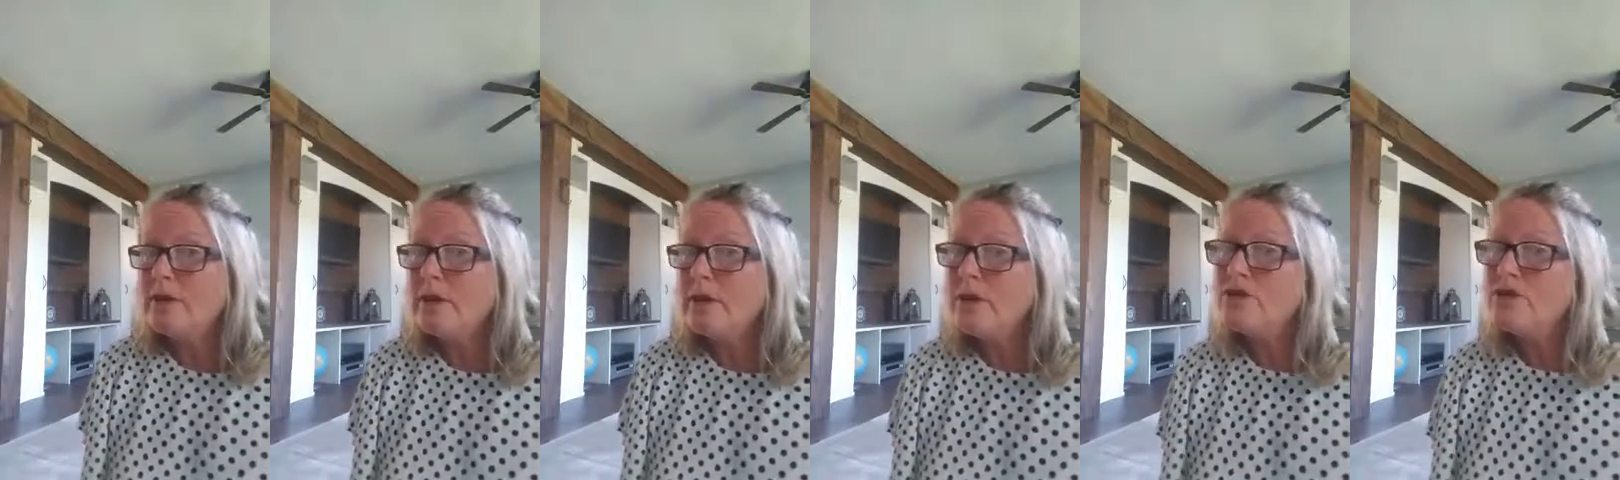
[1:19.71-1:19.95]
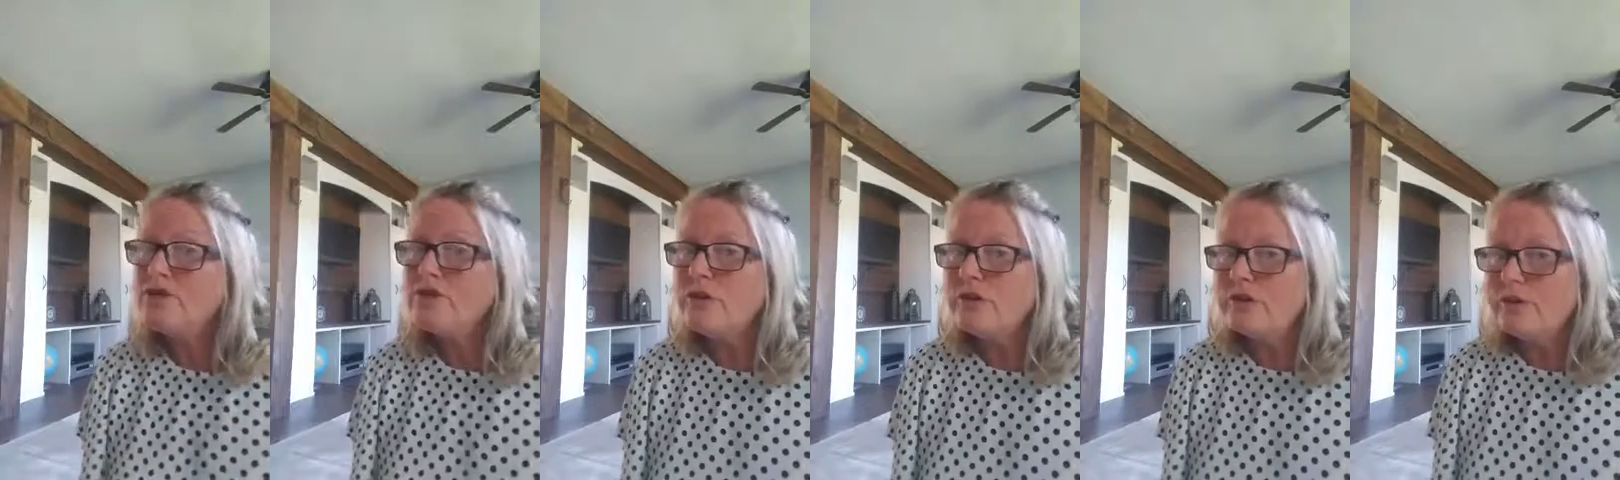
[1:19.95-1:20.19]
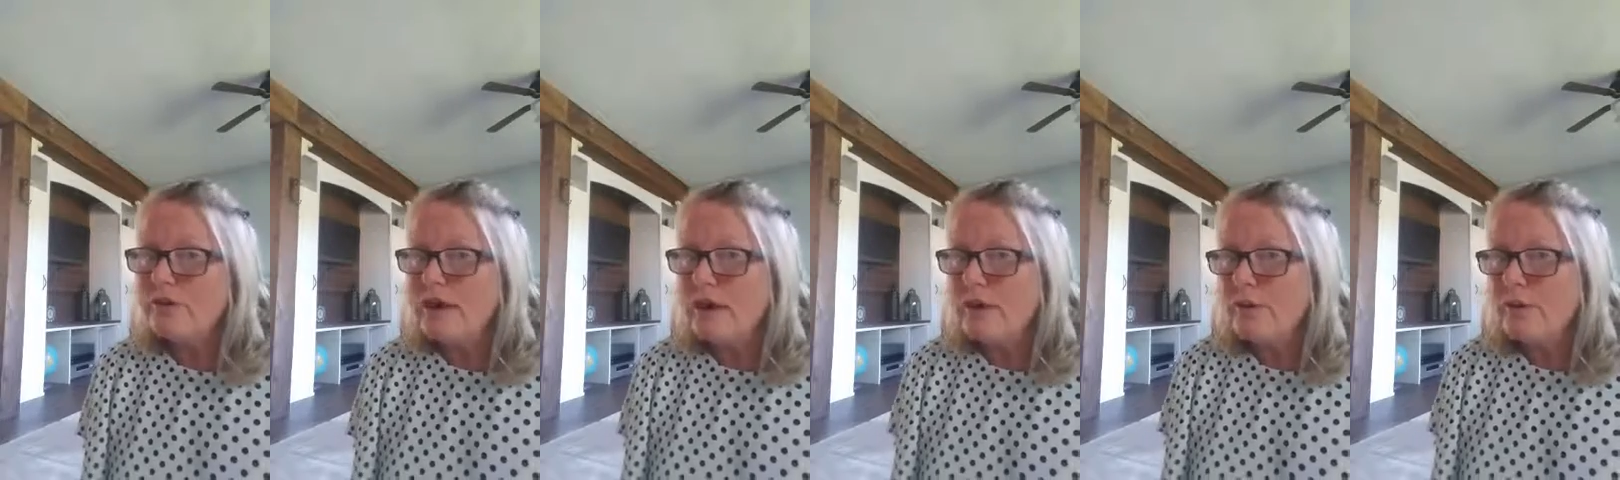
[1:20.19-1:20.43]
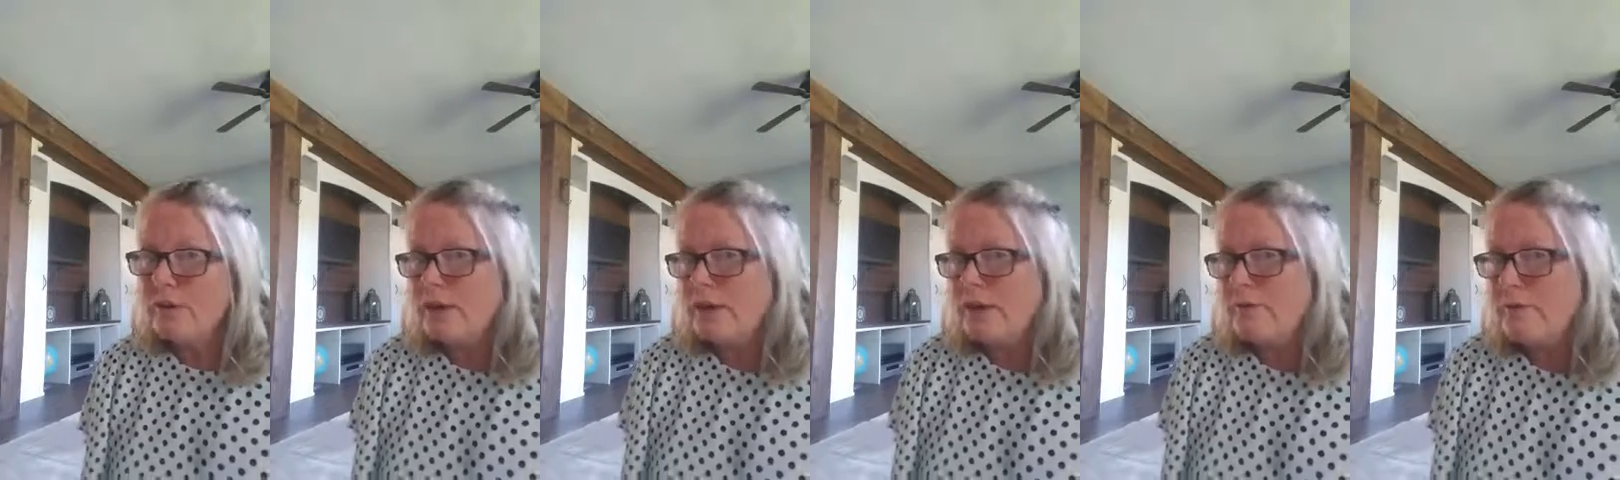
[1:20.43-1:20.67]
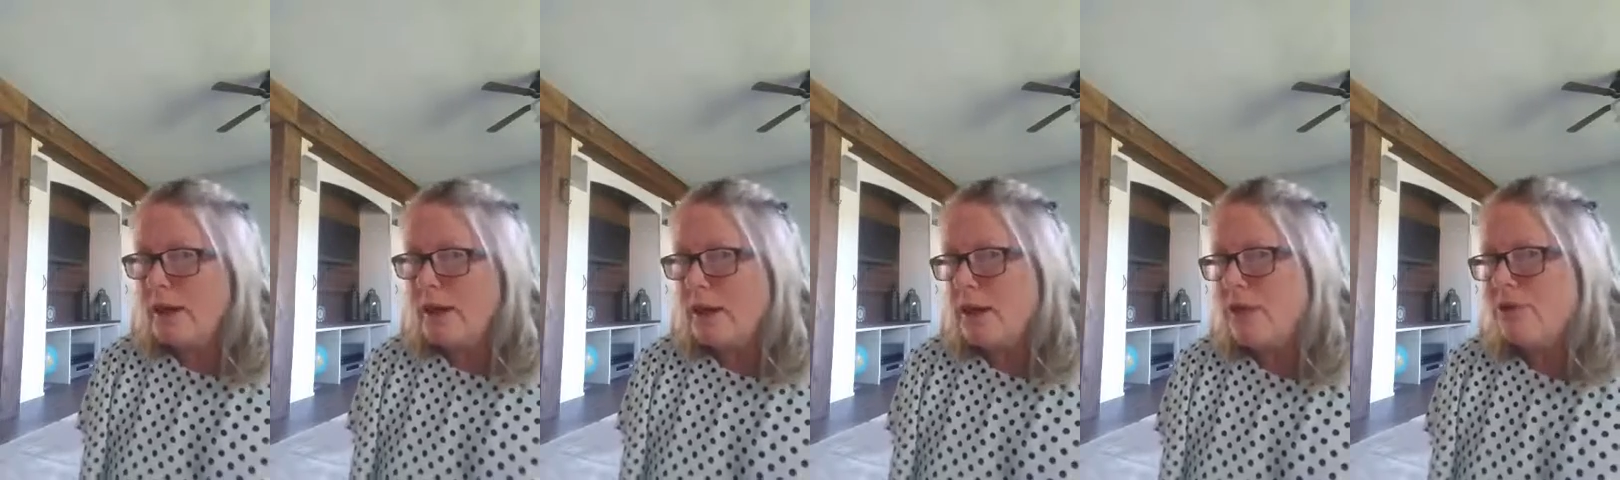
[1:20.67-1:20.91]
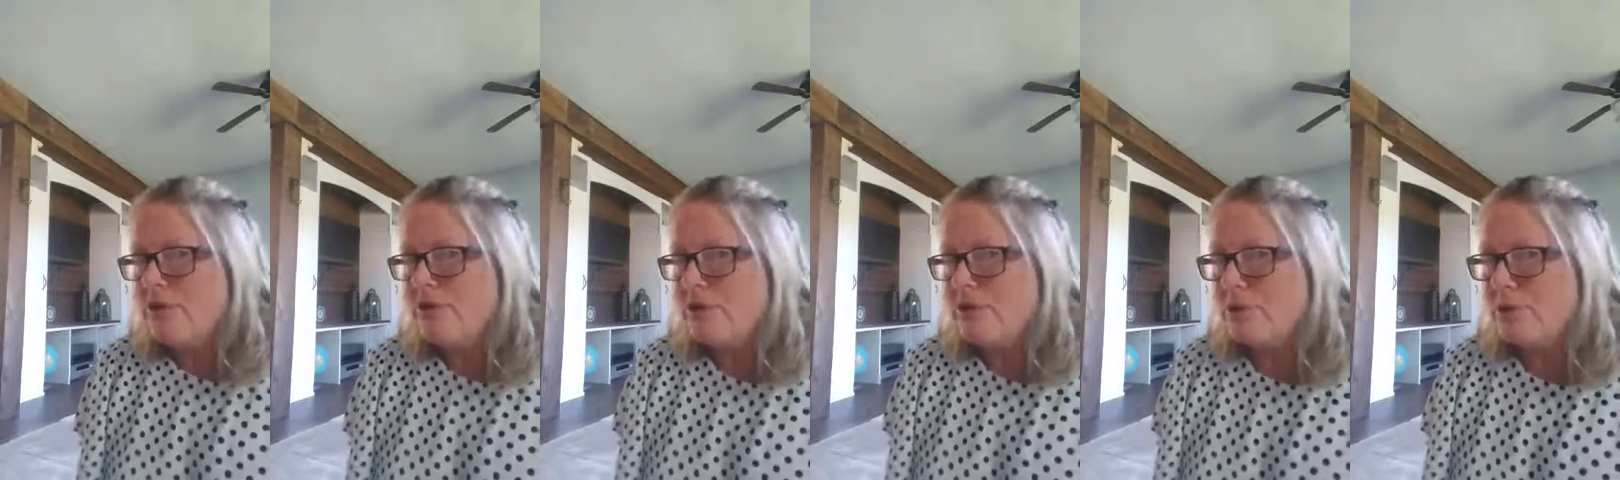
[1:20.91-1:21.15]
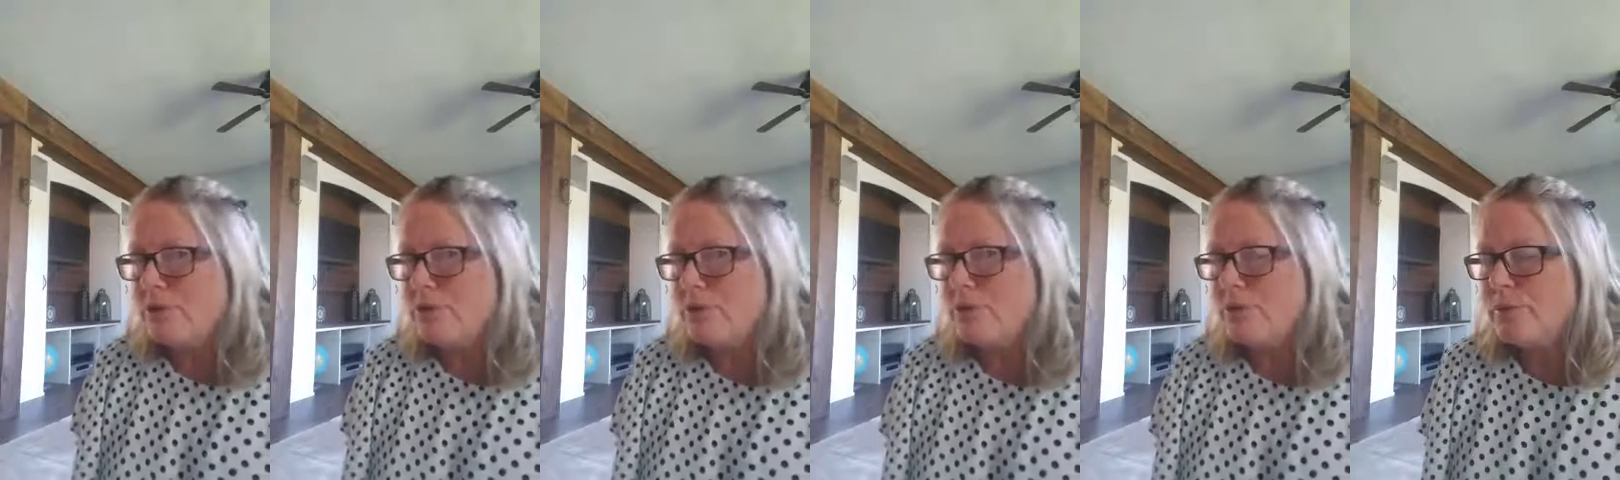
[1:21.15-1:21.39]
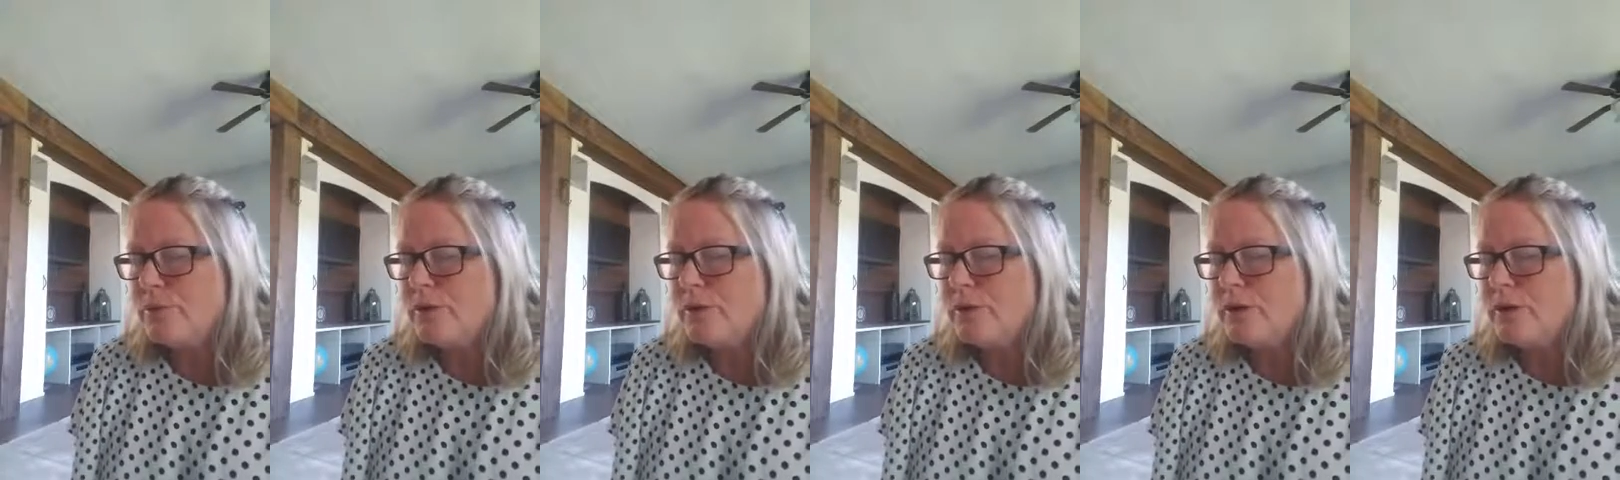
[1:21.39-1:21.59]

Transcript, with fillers: in just how He made you?